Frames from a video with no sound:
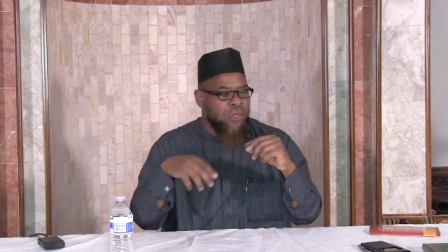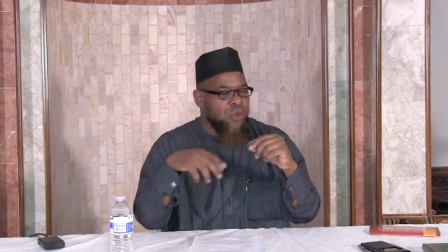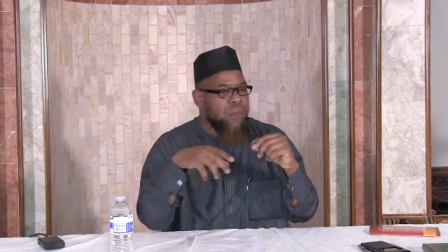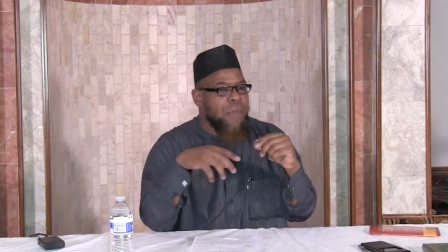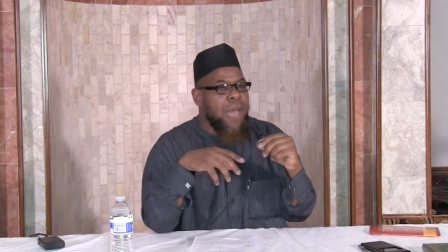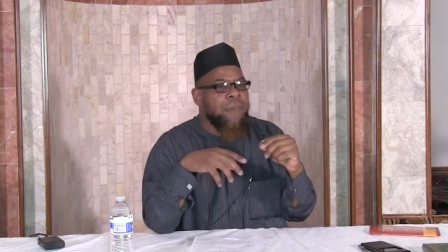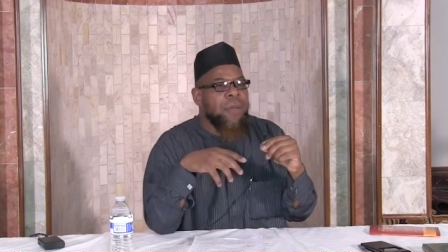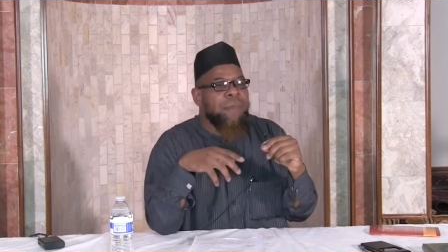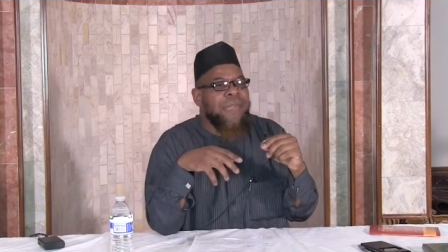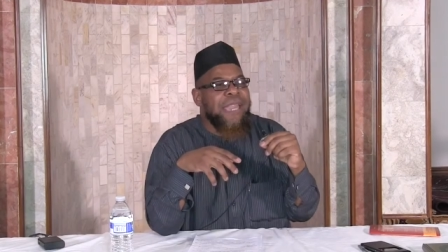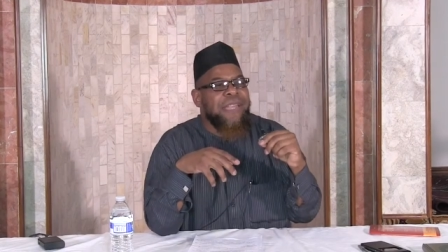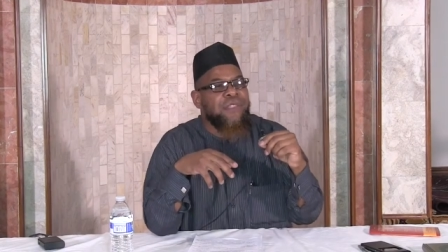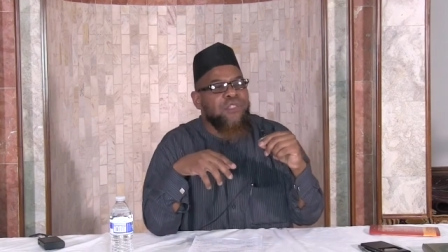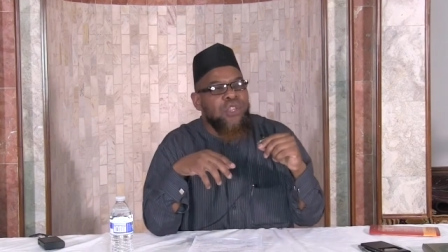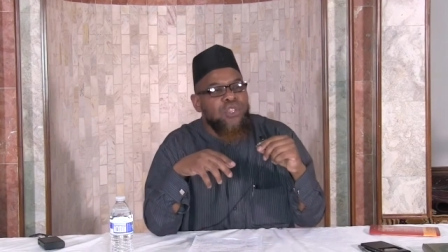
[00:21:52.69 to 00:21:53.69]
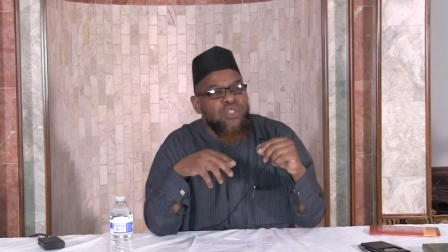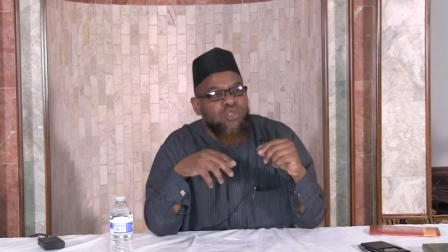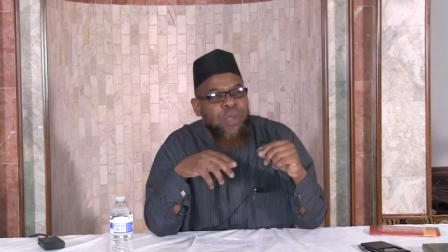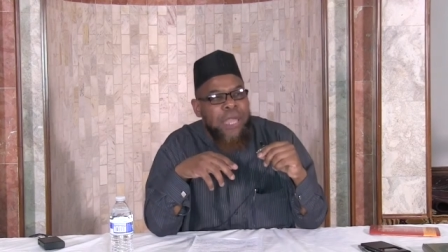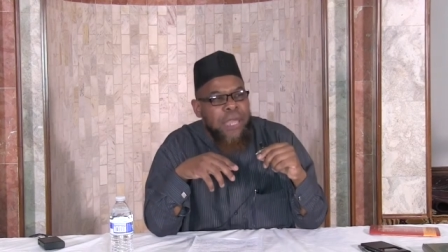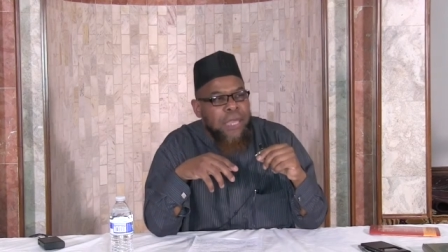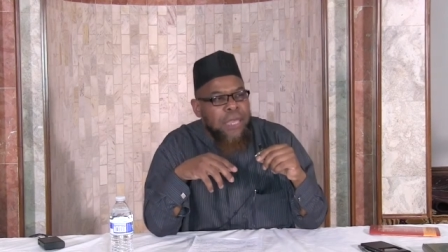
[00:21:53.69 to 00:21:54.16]
Thumama began to
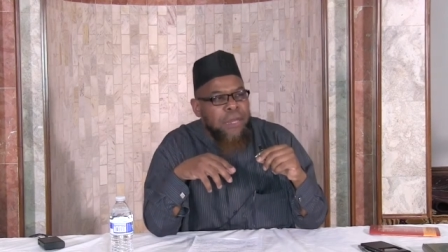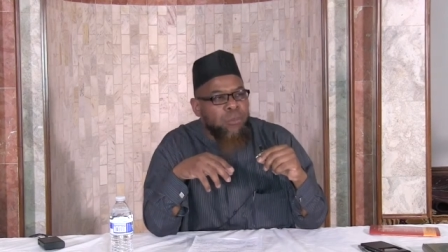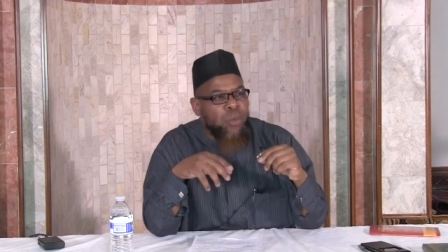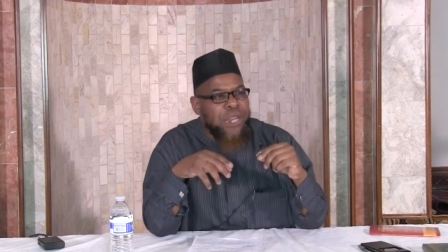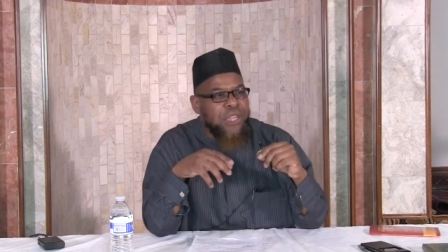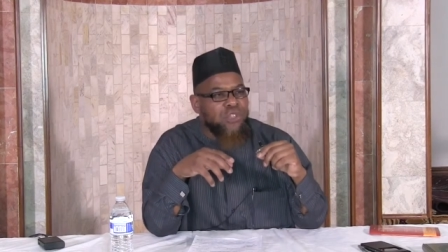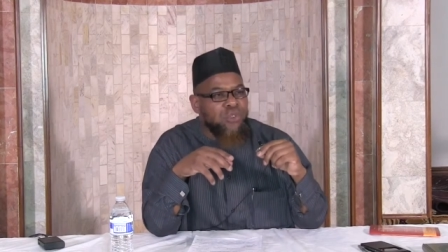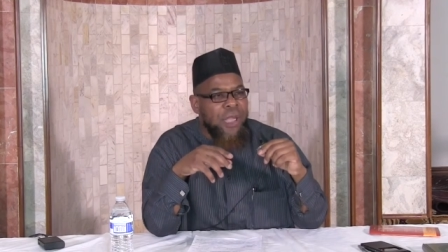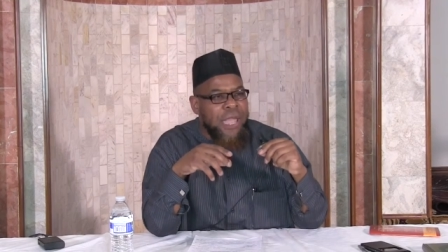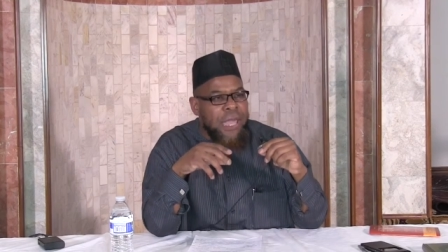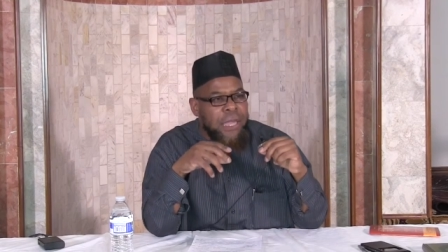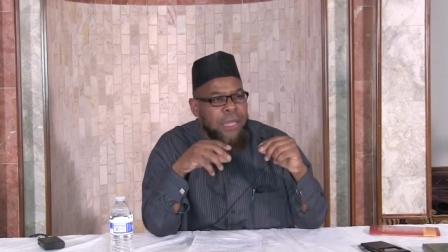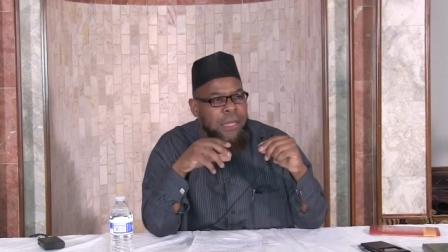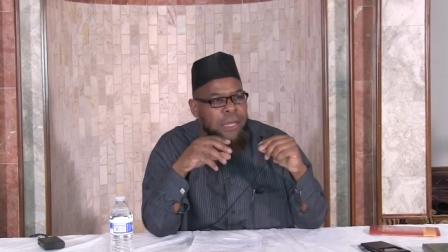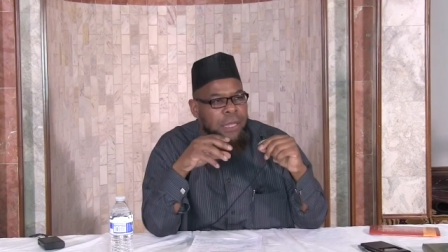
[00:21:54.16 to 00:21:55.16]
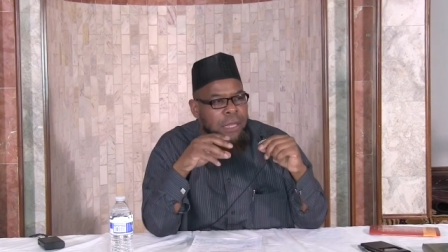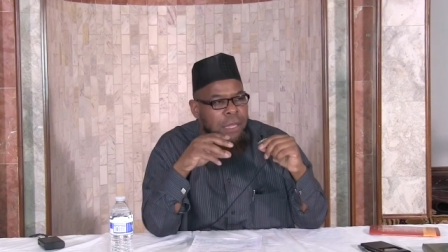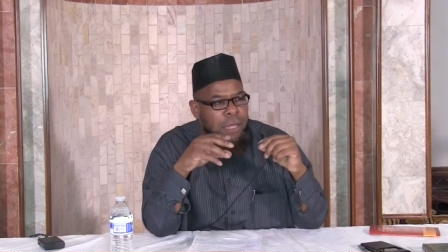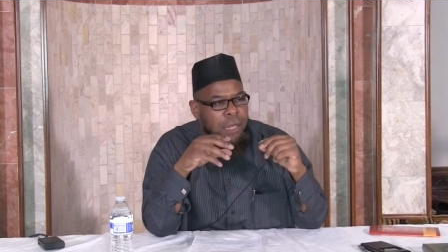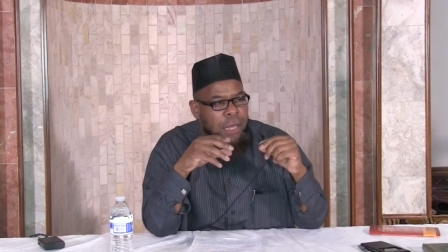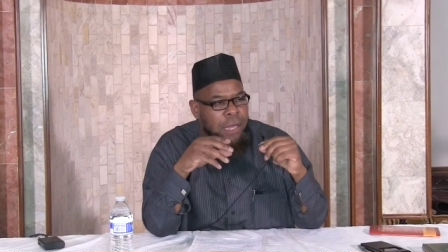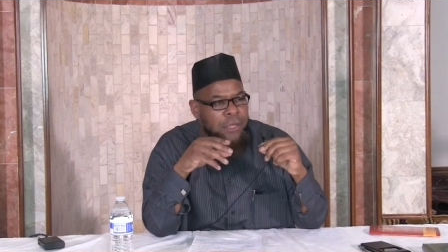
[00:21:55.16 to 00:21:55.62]
drink. And when he drank,
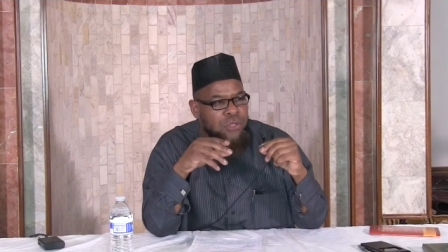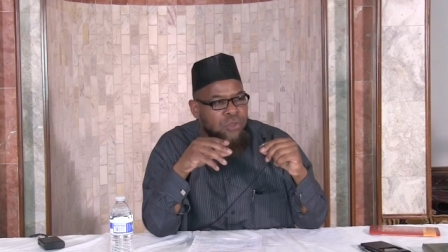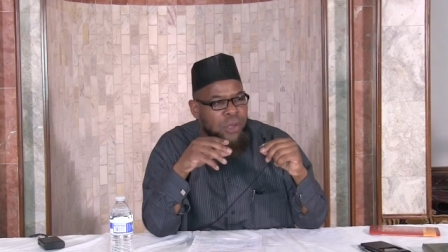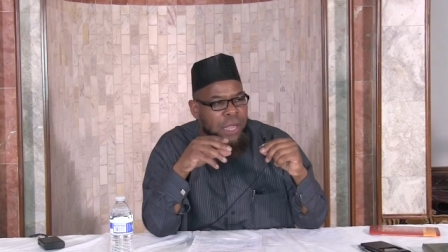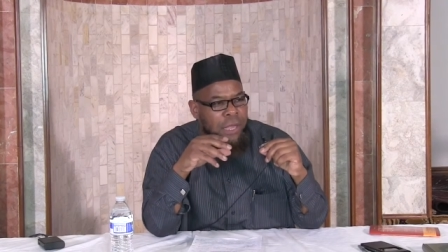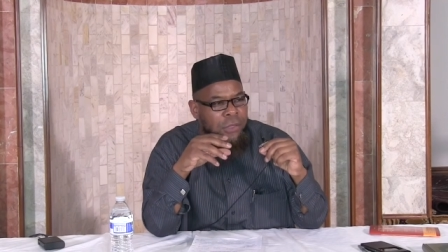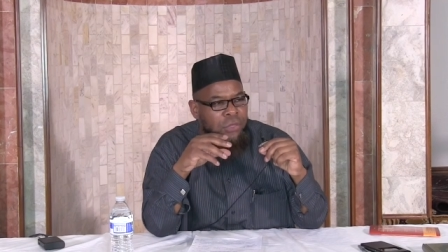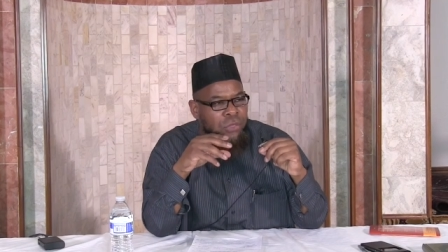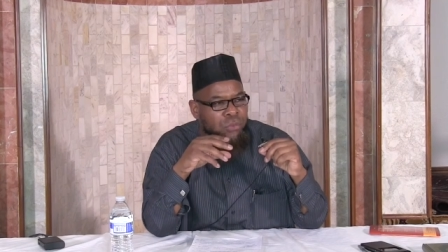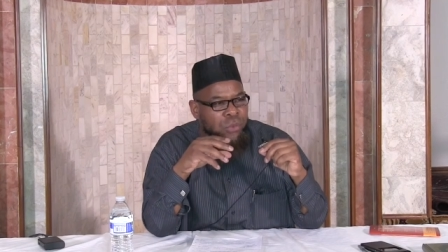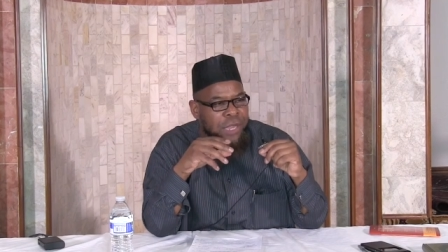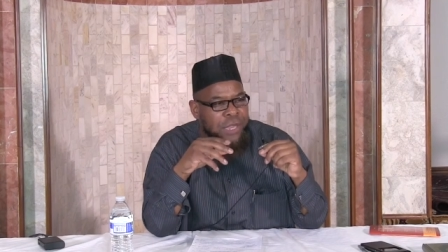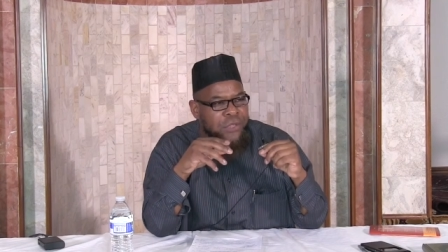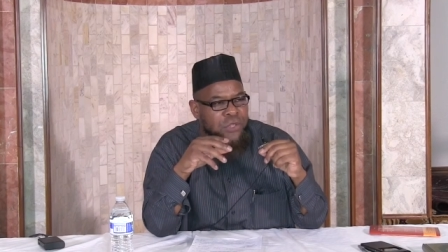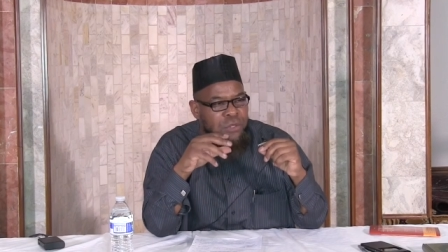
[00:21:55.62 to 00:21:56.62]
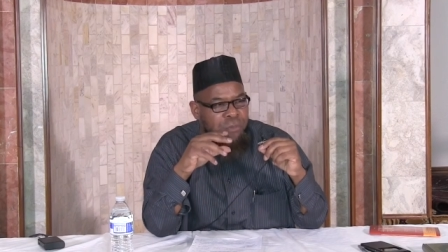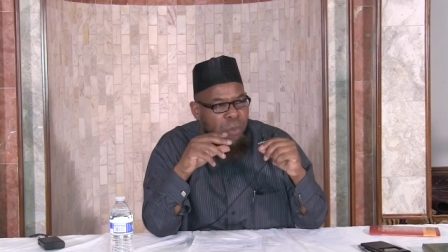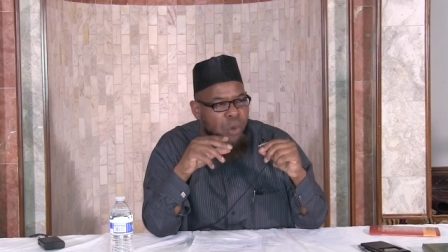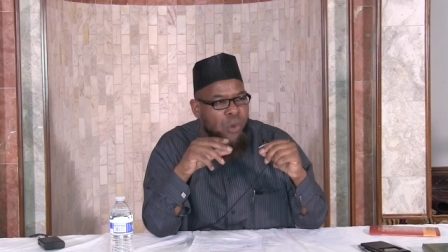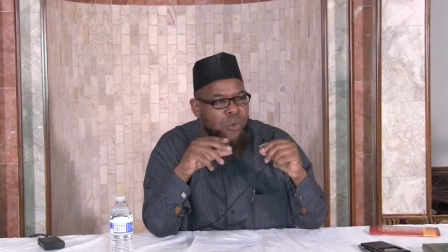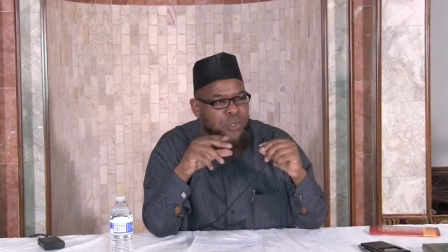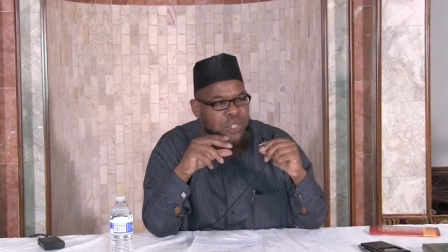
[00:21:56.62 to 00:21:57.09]
he drank three
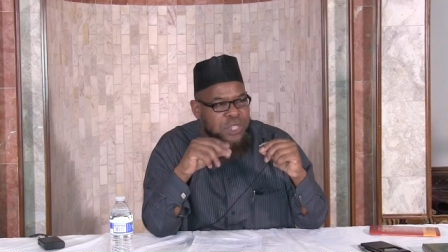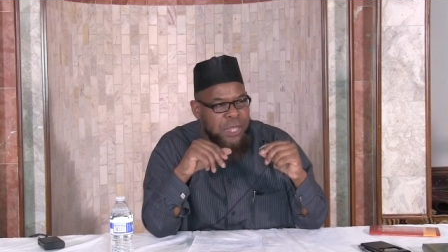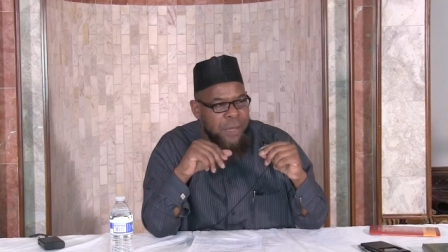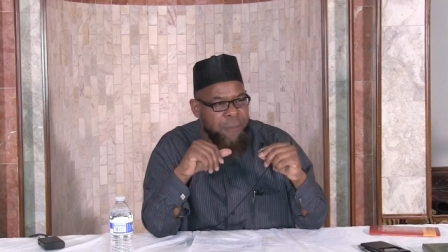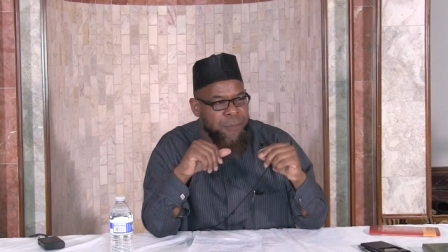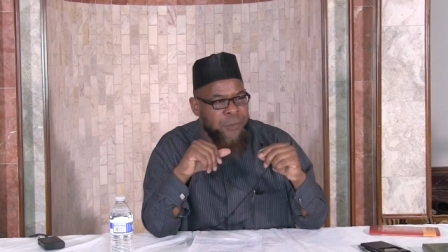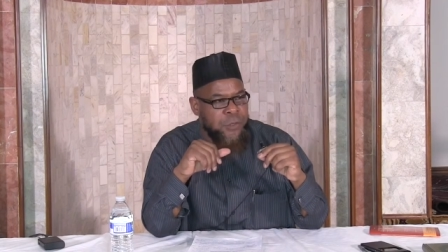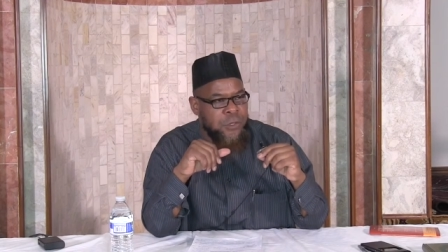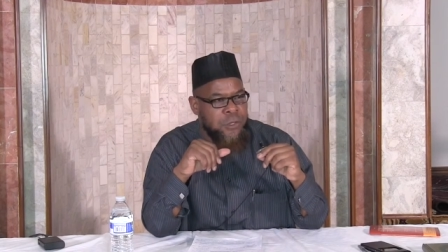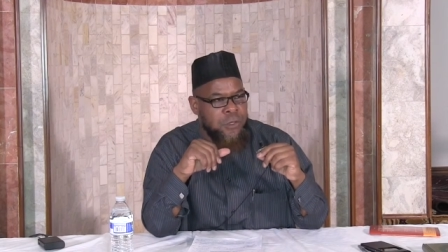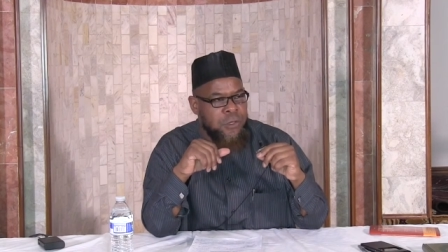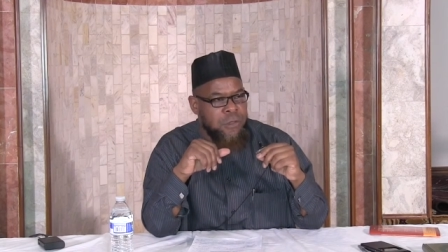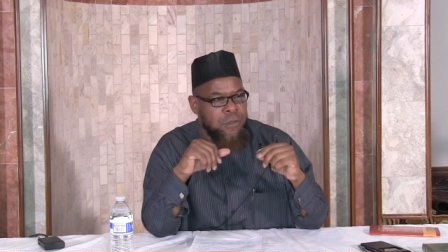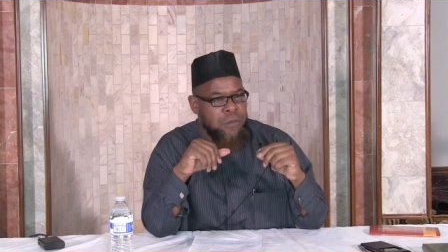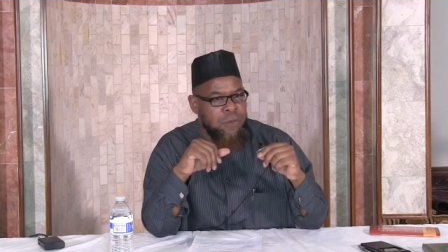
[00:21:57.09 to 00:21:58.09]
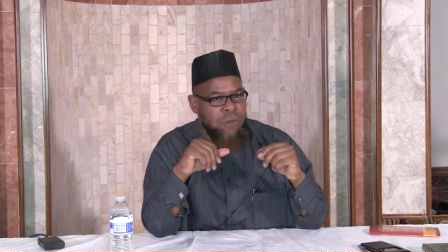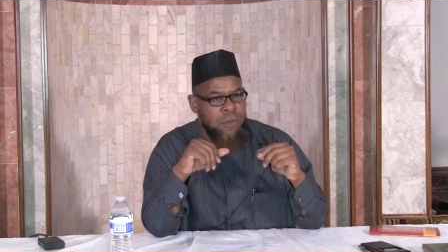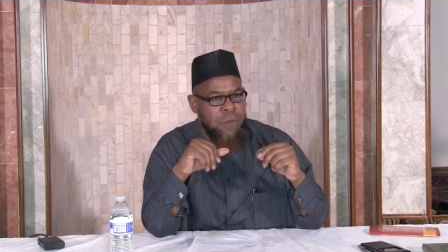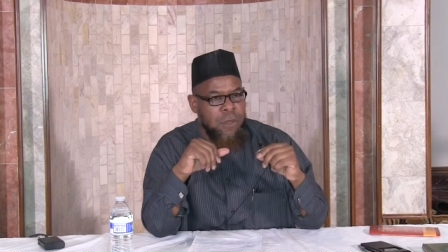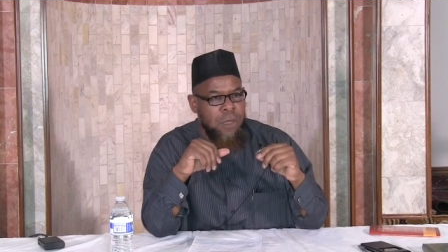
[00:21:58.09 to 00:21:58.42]
small sips.